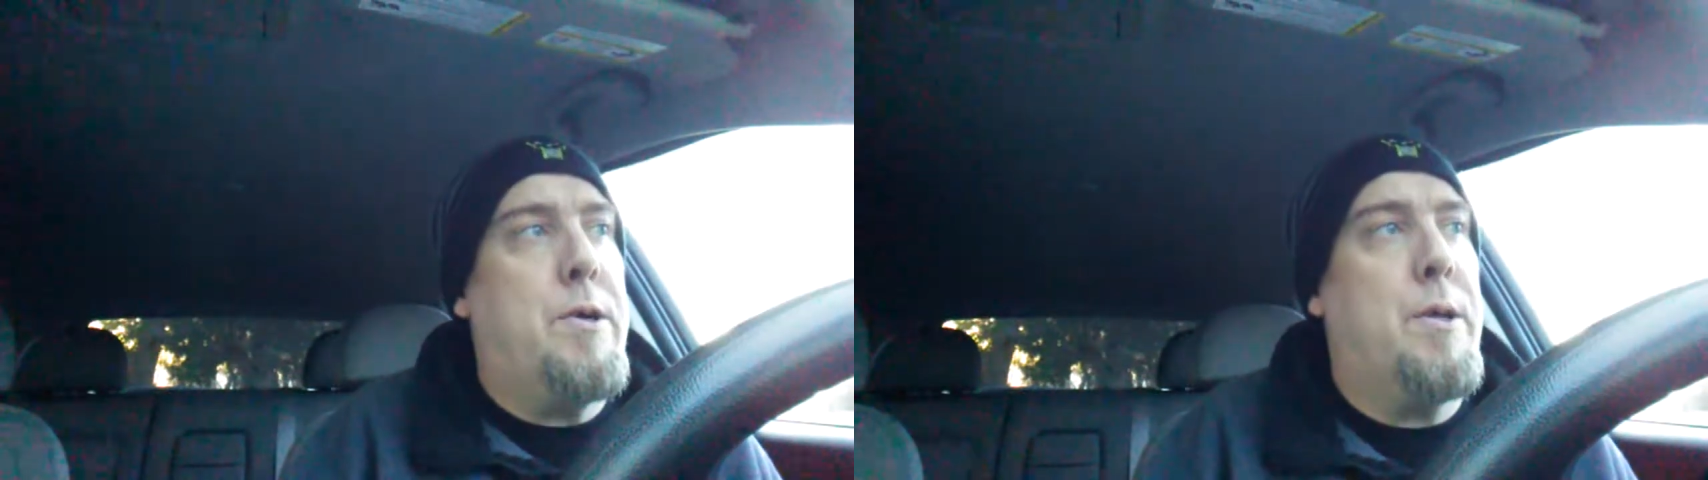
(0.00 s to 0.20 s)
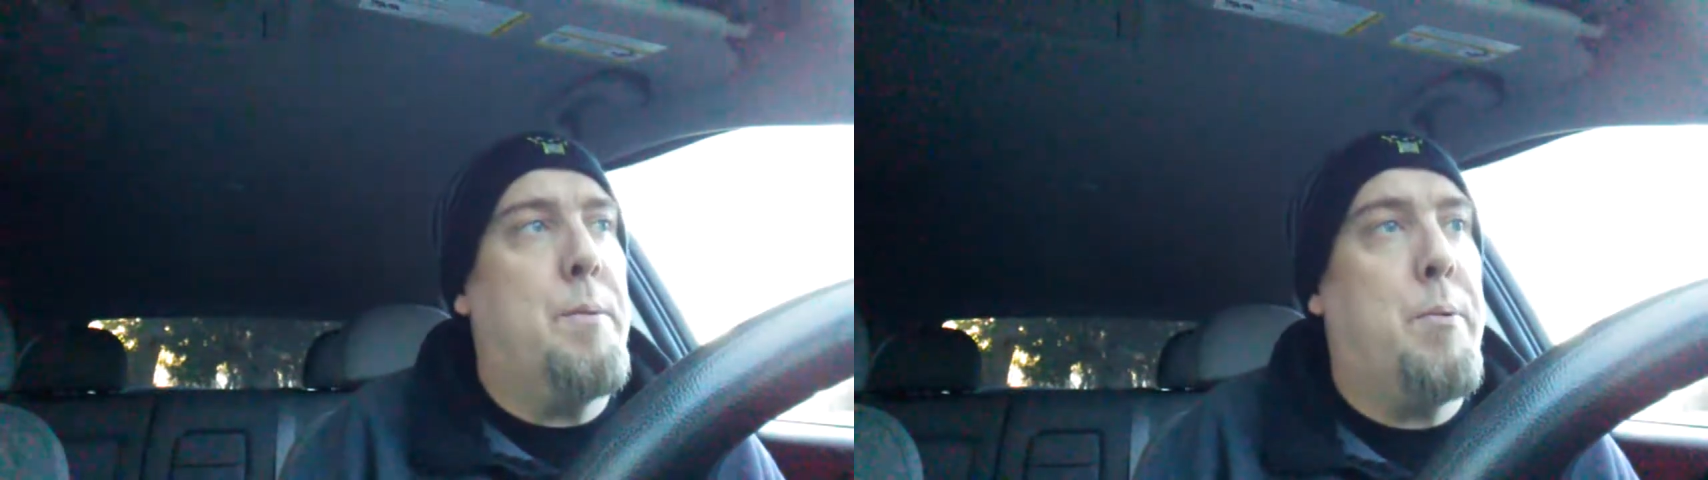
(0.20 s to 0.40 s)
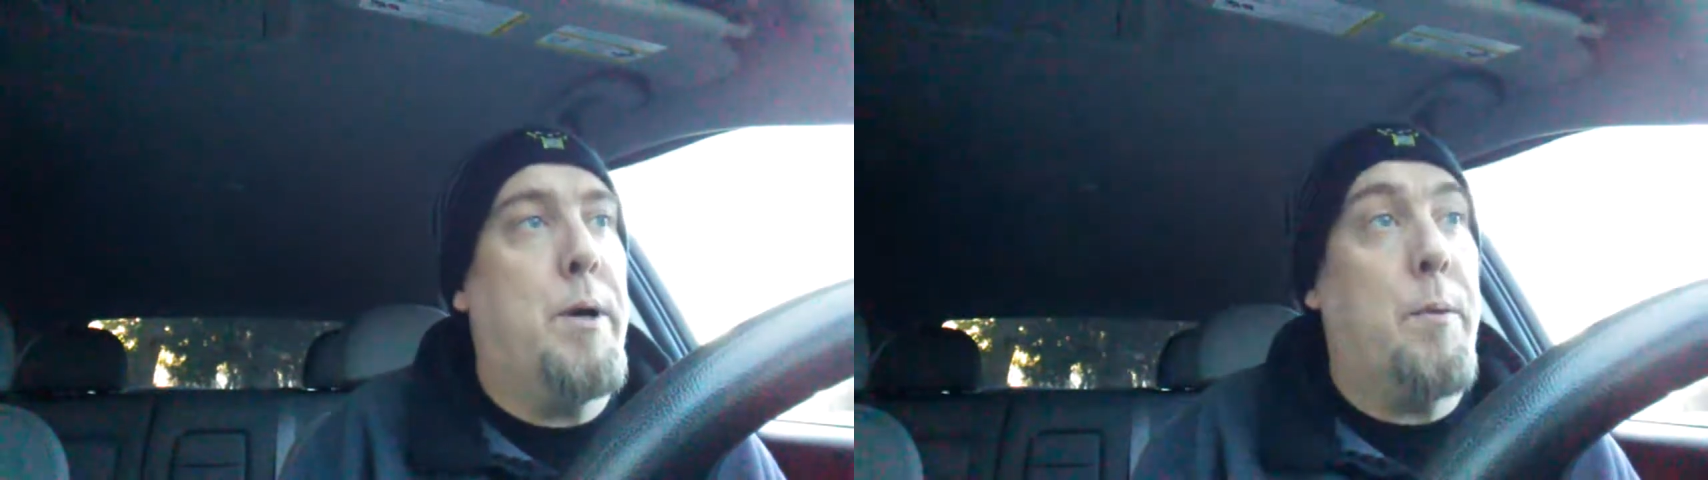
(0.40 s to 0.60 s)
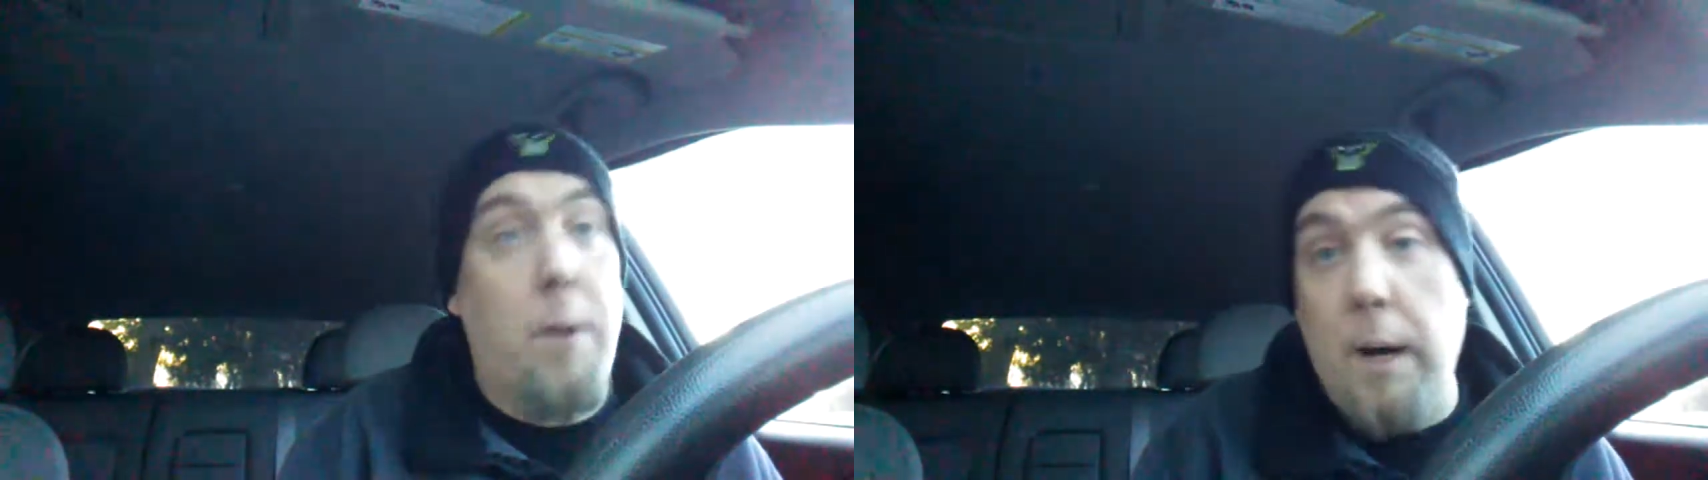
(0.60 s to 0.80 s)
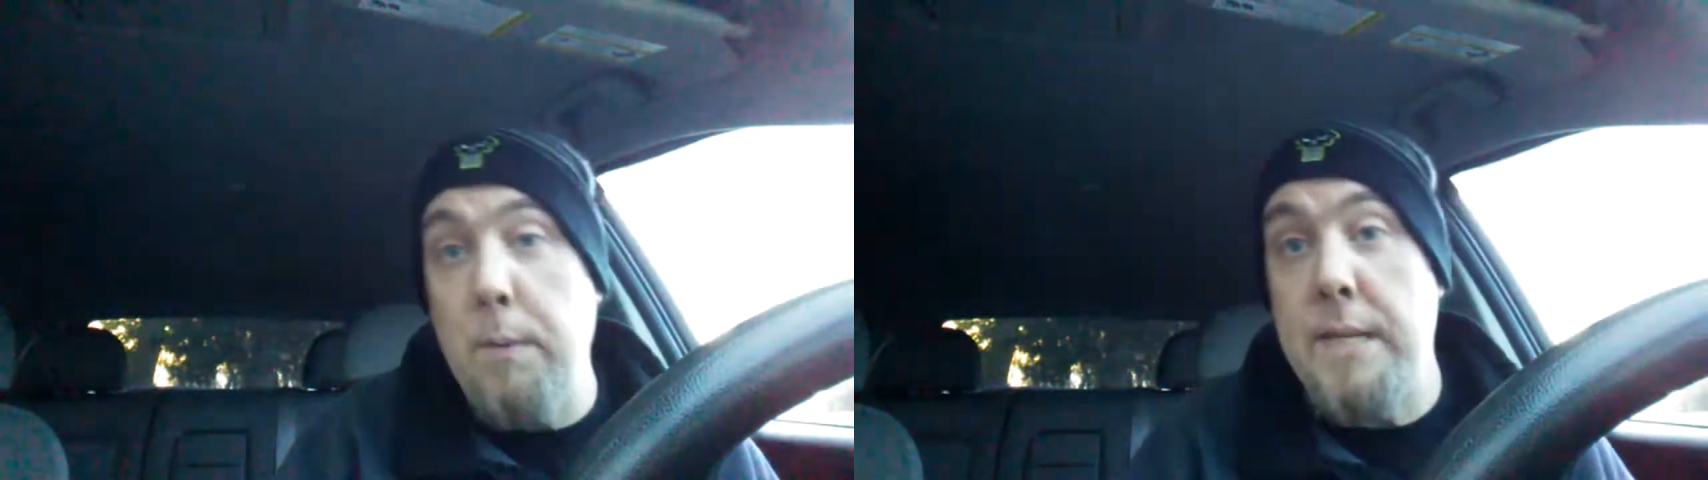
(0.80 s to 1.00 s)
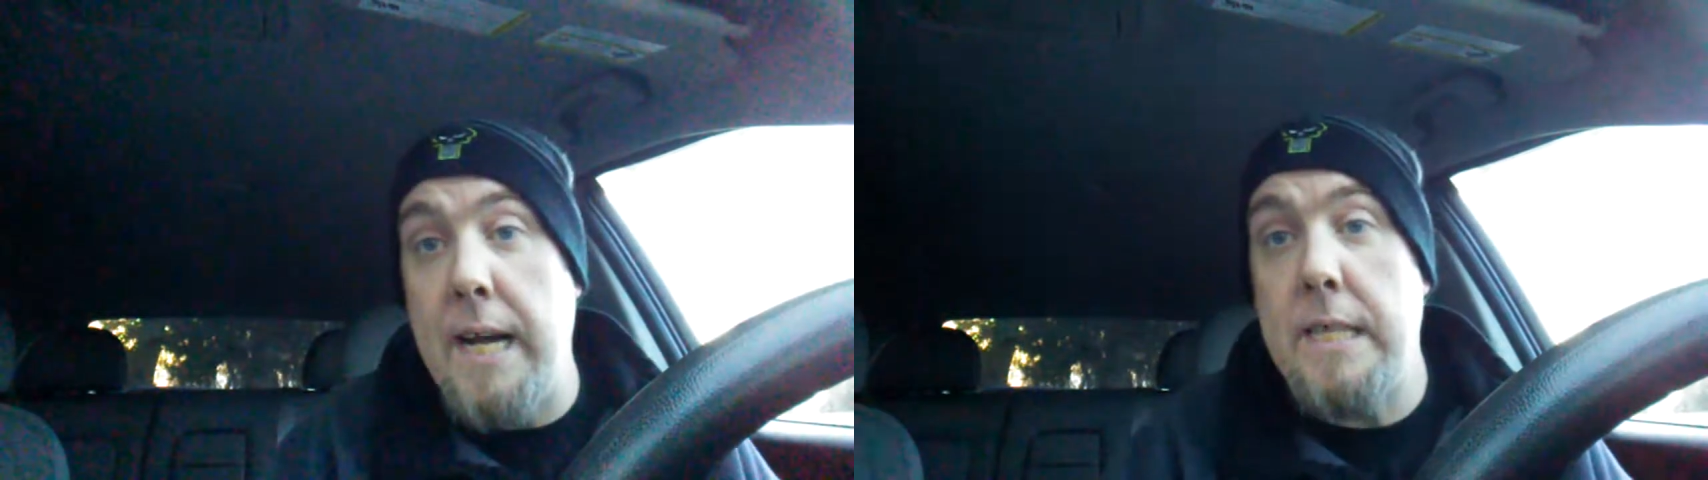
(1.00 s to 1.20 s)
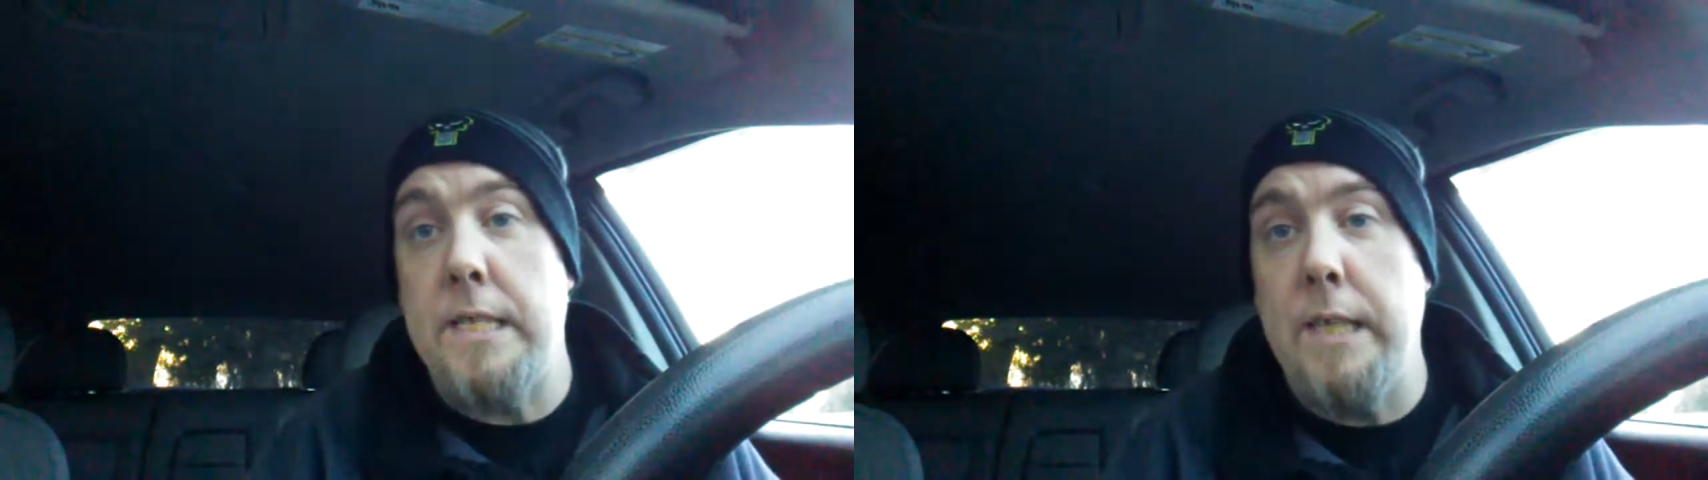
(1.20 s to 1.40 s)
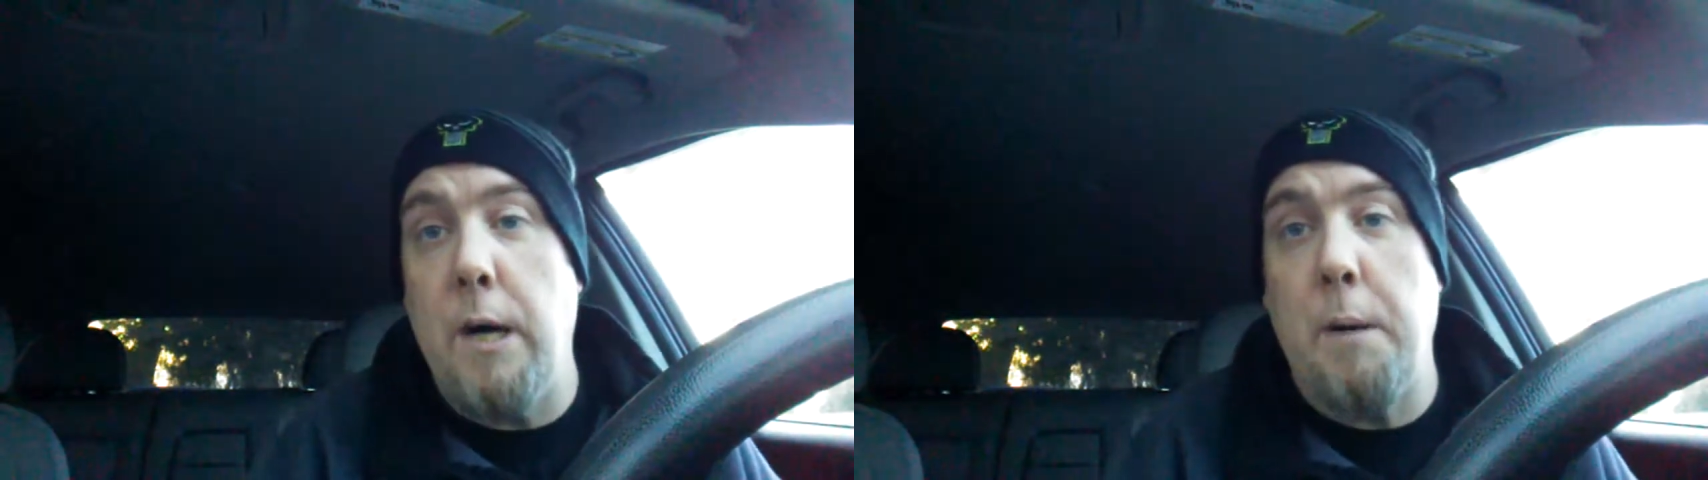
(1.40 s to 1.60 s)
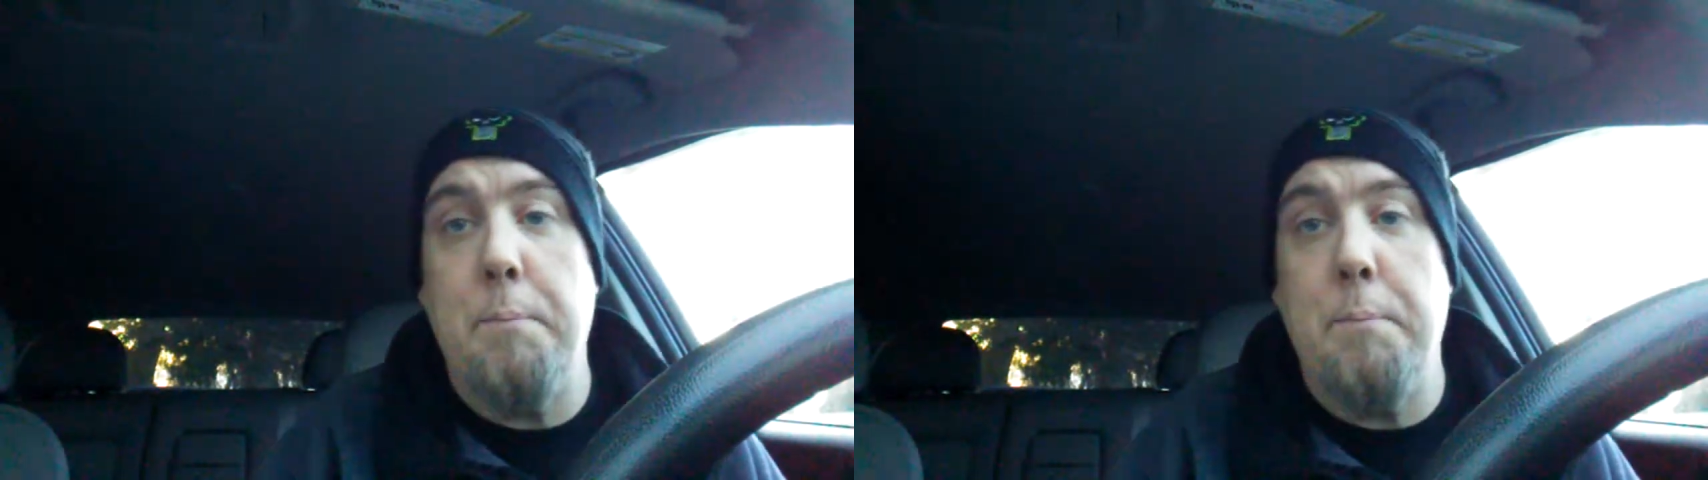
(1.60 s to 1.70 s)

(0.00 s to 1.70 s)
to the point where I was actually